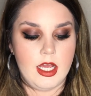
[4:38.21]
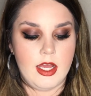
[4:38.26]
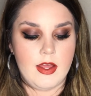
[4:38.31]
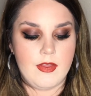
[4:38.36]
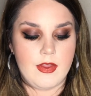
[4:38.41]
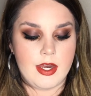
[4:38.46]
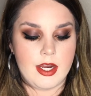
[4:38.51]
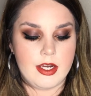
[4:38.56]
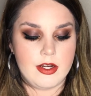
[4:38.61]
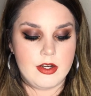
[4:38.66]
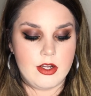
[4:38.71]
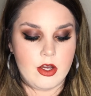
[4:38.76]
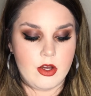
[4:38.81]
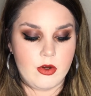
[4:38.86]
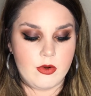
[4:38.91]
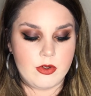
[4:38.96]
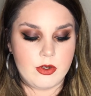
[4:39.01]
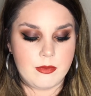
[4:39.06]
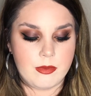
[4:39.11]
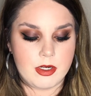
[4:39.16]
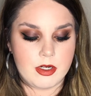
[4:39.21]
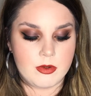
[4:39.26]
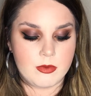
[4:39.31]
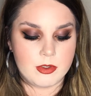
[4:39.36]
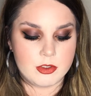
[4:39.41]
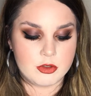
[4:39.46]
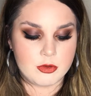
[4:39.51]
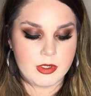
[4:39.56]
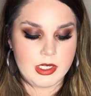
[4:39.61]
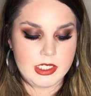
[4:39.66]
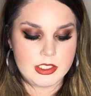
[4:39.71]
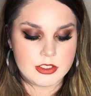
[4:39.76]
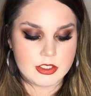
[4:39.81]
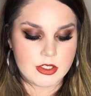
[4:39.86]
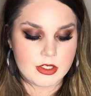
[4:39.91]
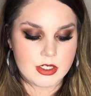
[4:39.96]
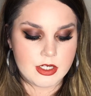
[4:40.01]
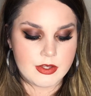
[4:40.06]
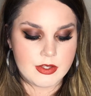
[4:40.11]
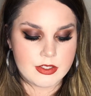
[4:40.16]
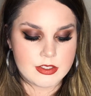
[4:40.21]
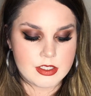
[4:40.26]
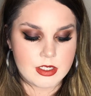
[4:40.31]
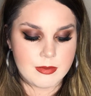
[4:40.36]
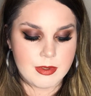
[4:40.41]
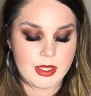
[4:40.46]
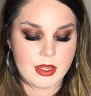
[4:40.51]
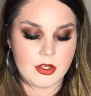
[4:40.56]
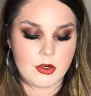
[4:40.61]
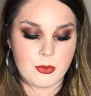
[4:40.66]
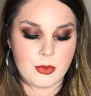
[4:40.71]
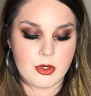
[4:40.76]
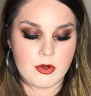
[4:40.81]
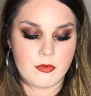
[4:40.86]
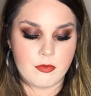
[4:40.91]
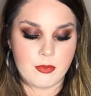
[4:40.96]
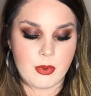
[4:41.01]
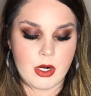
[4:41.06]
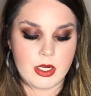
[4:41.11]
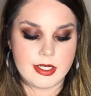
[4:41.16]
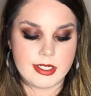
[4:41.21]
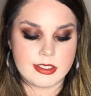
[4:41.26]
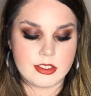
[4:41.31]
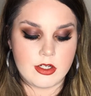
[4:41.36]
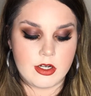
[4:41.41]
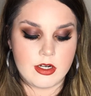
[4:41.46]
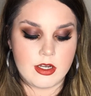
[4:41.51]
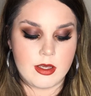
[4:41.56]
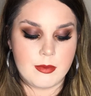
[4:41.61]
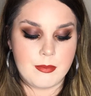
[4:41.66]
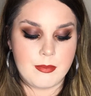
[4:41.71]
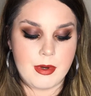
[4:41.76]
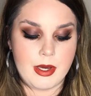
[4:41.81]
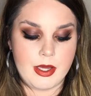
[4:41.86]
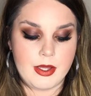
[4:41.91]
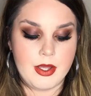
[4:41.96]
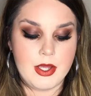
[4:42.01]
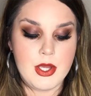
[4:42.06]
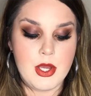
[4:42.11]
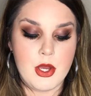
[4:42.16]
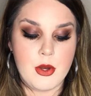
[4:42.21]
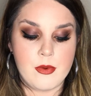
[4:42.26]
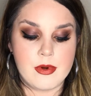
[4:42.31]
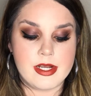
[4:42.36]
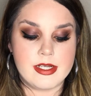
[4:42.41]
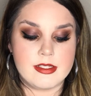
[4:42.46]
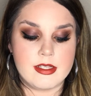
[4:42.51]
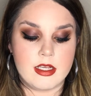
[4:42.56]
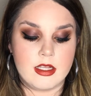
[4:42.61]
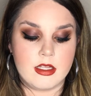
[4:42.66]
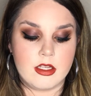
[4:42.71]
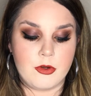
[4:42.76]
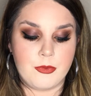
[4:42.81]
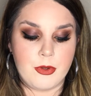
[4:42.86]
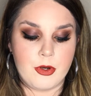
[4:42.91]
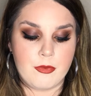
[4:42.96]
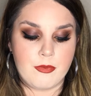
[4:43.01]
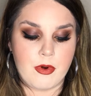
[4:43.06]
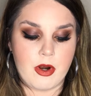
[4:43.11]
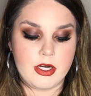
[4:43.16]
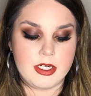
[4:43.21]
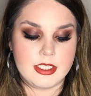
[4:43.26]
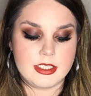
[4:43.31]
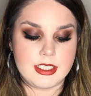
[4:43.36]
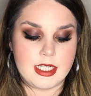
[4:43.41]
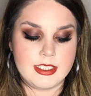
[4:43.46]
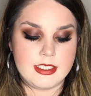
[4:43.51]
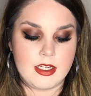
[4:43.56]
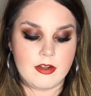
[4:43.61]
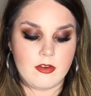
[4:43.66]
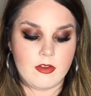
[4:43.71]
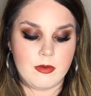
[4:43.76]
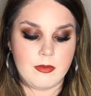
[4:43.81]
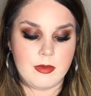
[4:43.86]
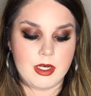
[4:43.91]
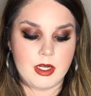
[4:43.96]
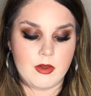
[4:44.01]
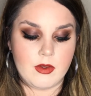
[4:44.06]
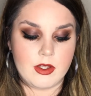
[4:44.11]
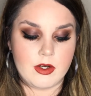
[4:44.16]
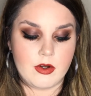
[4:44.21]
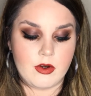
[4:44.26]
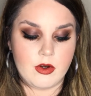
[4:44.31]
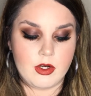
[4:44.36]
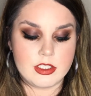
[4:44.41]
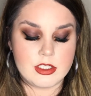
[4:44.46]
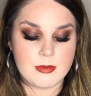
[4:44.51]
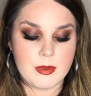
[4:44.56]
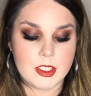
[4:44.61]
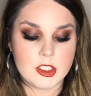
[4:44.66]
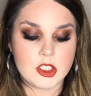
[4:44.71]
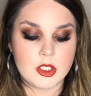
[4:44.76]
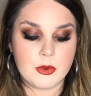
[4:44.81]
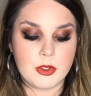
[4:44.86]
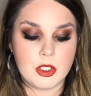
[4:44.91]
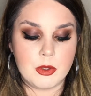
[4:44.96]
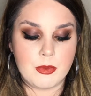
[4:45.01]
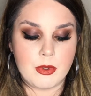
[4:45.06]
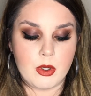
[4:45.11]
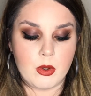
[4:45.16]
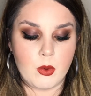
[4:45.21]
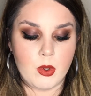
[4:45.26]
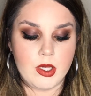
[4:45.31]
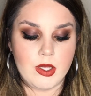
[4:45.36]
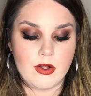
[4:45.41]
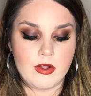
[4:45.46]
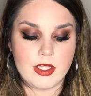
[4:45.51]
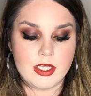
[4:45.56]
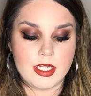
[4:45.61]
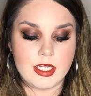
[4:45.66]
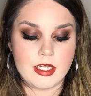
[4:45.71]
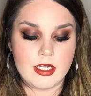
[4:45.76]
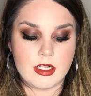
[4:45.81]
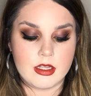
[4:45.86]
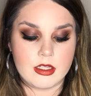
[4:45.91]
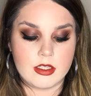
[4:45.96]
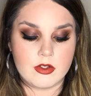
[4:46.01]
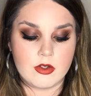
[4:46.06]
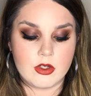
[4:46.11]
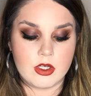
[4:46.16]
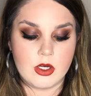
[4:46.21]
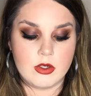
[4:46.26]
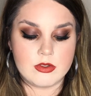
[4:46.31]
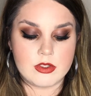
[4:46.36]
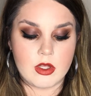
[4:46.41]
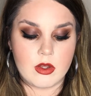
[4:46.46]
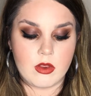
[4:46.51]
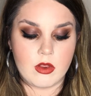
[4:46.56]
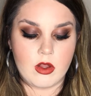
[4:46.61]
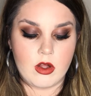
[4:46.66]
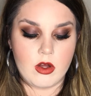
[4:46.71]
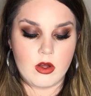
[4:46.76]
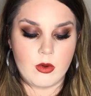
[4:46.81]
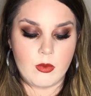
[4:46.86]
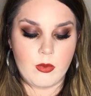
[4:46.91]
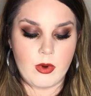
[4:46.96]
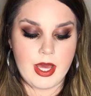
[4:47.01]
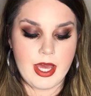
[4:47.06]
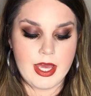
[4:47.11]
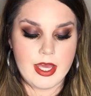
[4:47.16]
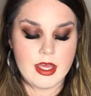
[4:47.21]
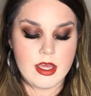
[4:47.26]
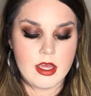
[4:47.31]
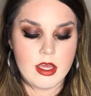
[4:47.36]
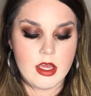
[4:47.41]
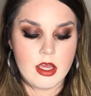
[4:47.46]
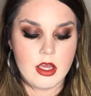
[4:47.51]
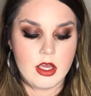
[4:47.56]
and then I know no matter which way I turn it, there's going to be a little bit of product on it. But when I say a little bit of product, I definitely mean a little, especially when you put oil in it. A little goes a long way.